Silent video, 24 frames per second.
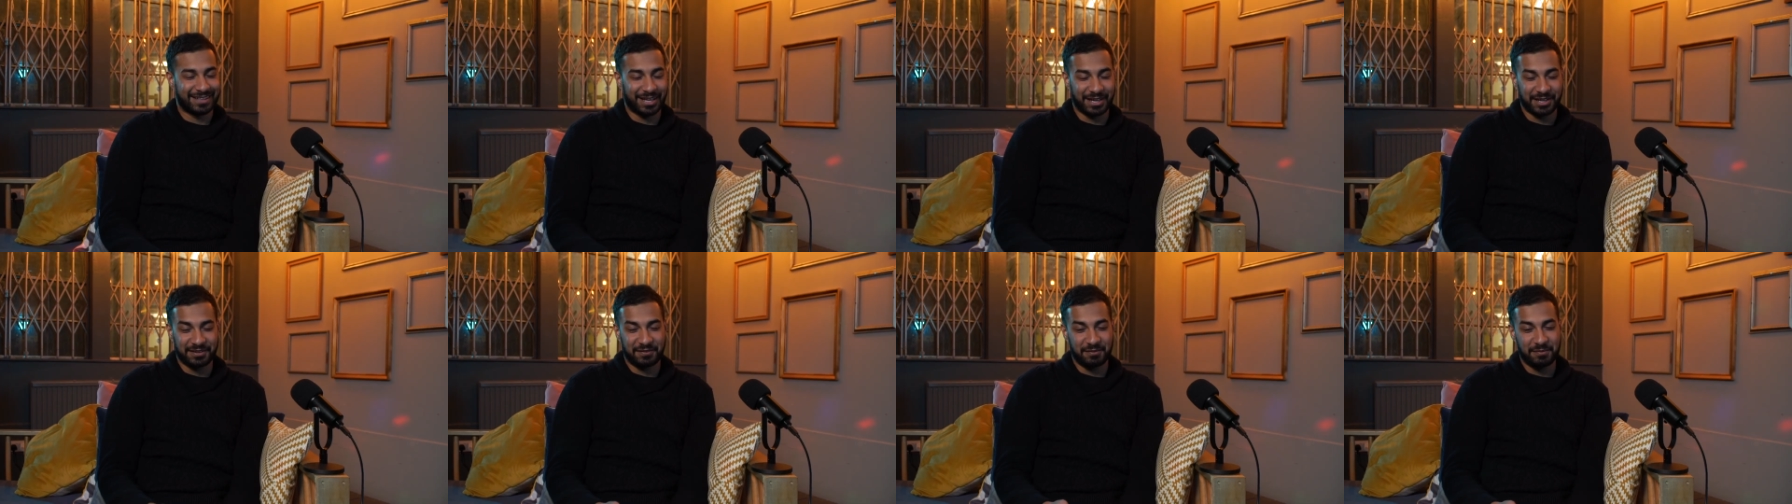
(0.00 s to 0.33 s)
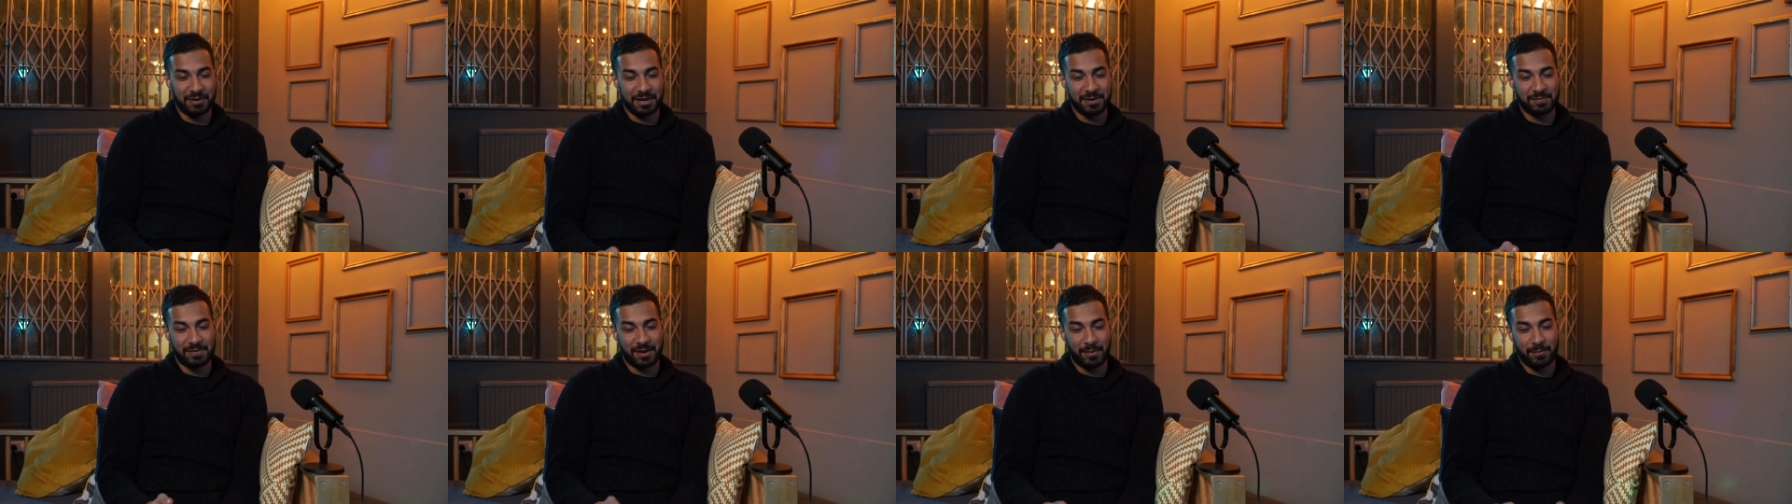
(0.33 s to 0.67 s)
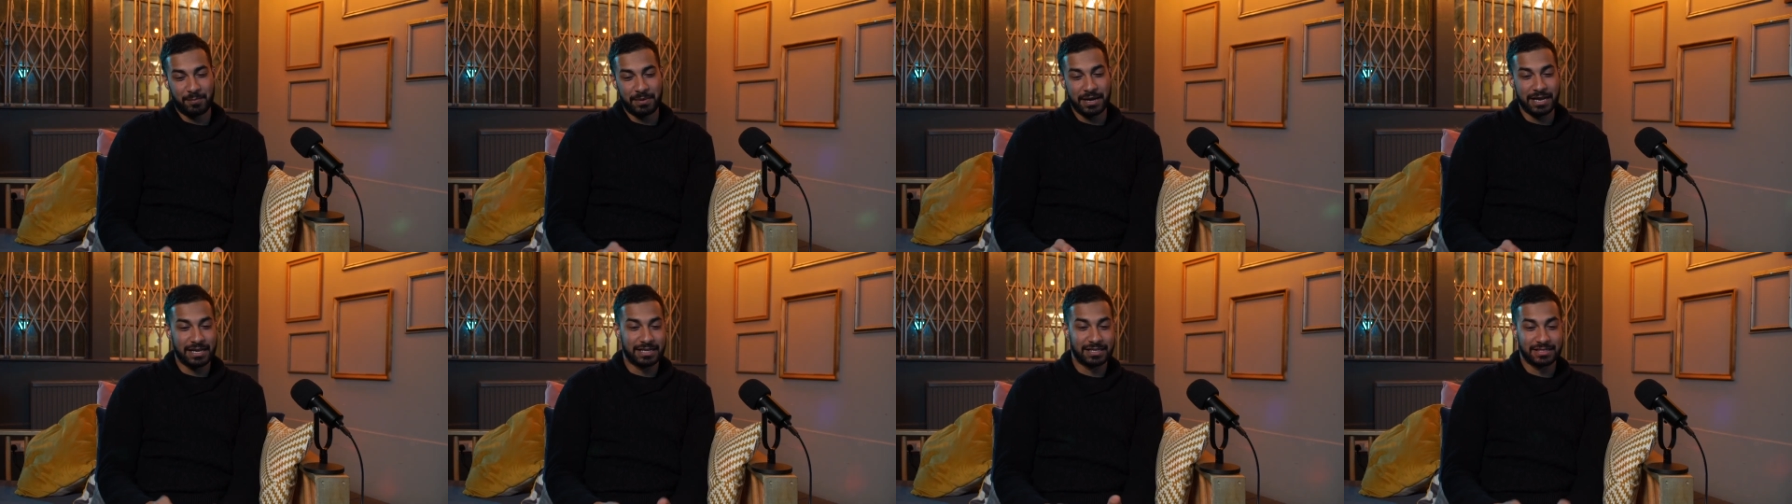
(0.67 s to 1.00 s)
Thanks for being my
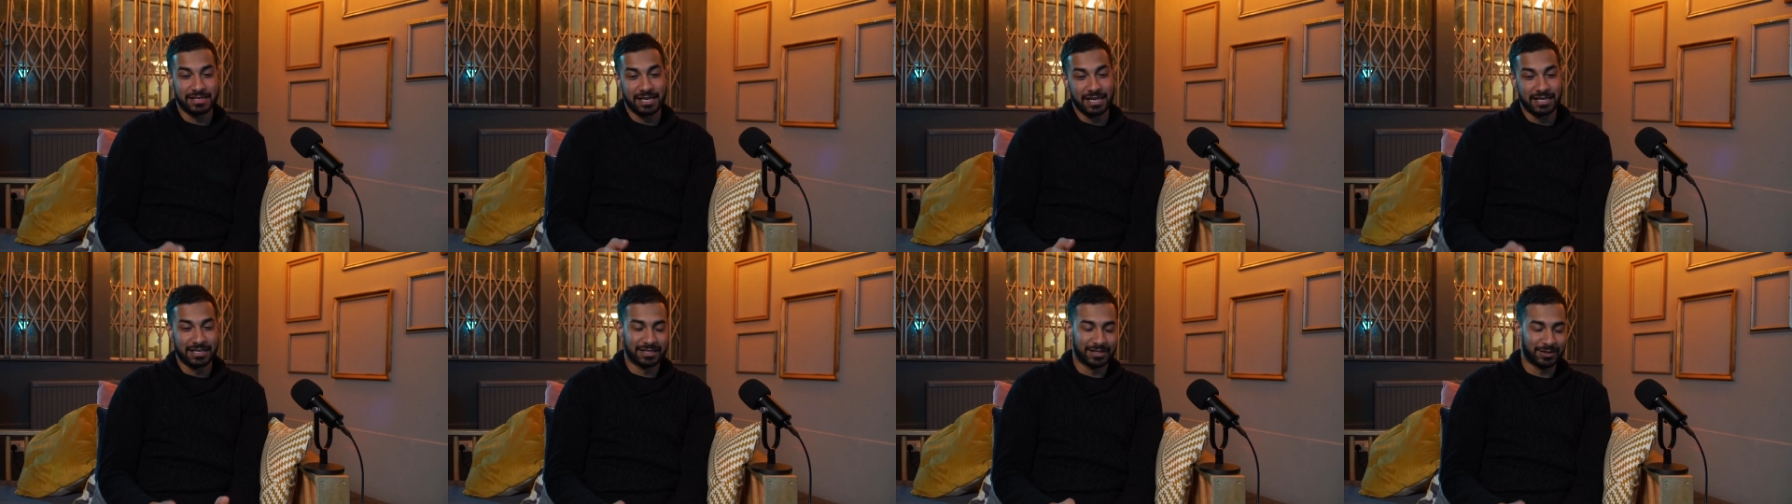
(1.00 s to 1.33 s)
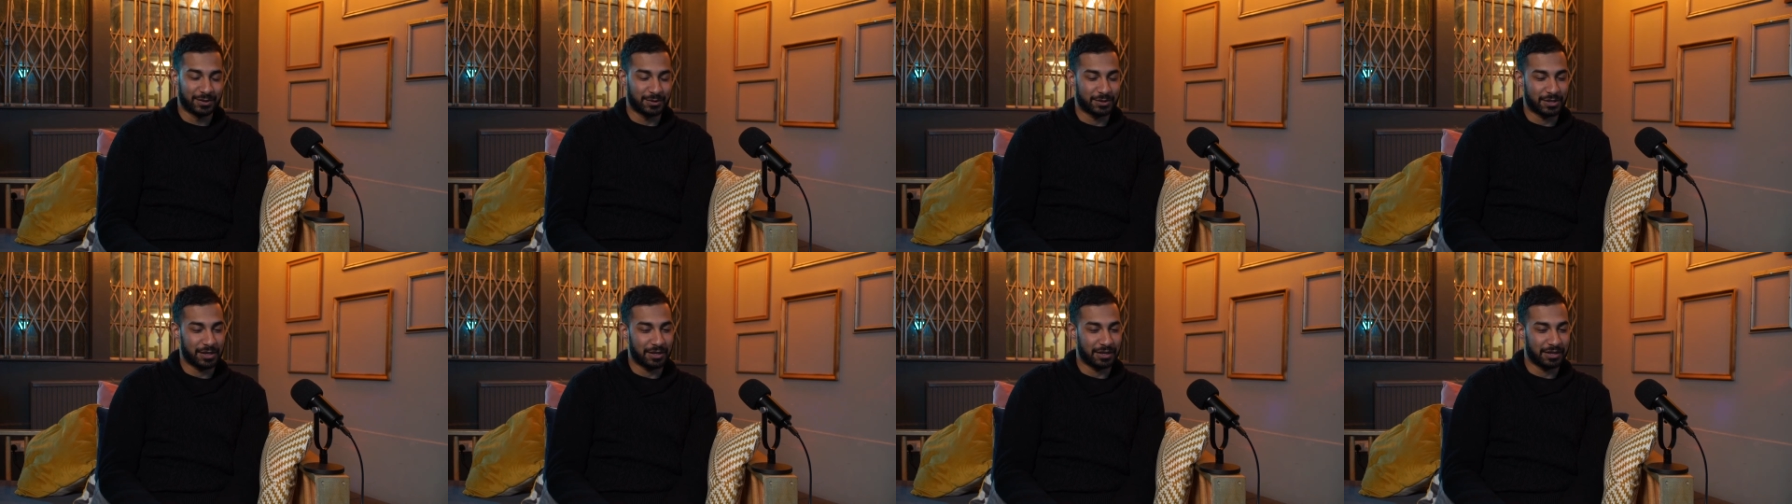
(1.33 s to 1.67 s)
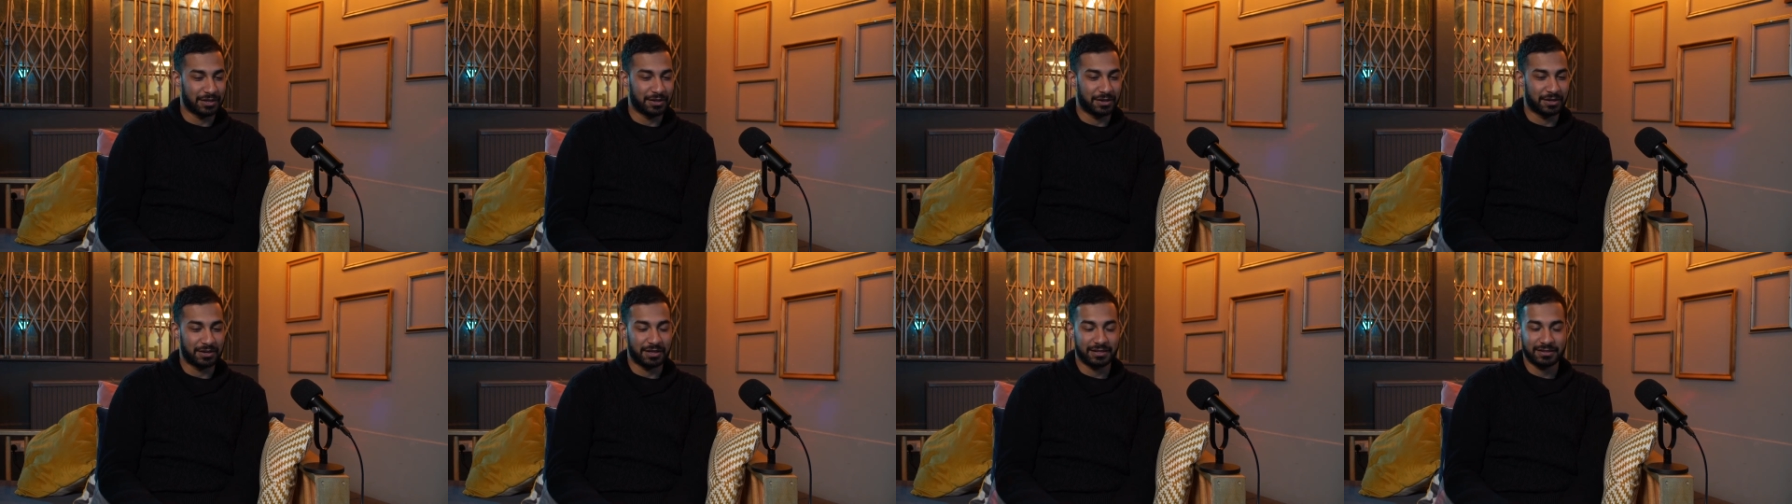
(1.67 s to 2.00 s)
big sis or something. You
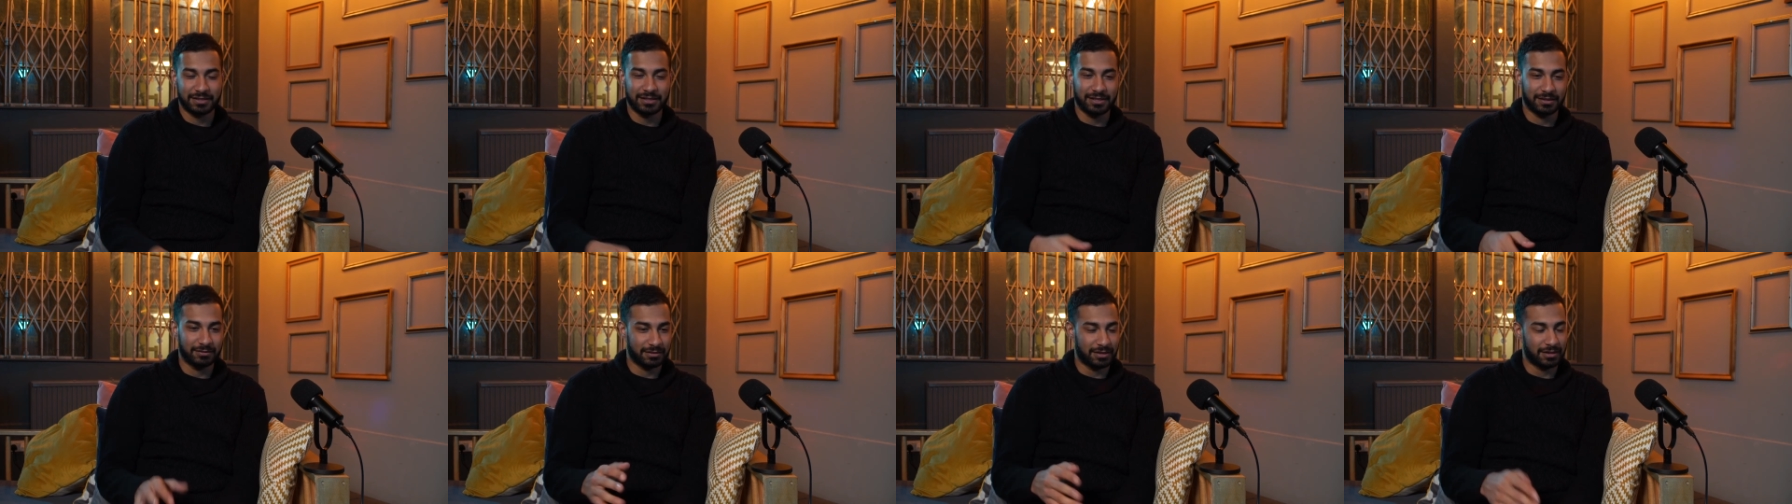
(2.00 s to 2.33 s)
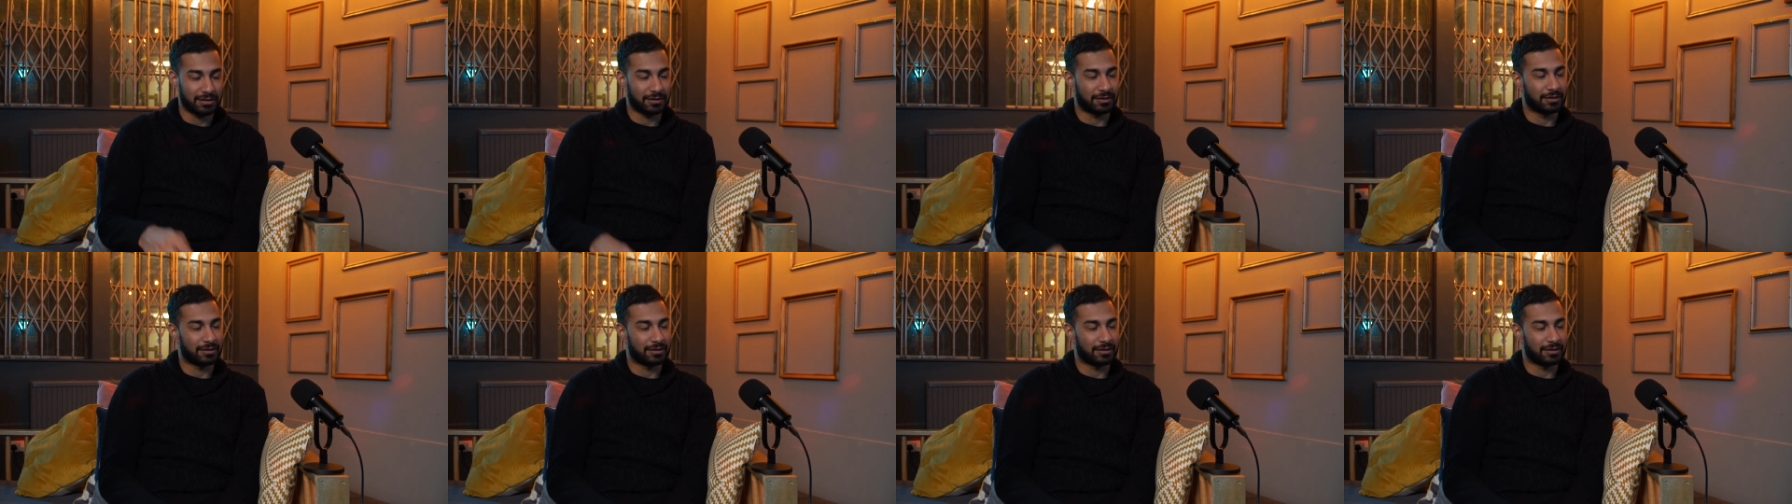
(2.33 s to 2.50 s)
know, that's it. Yeah.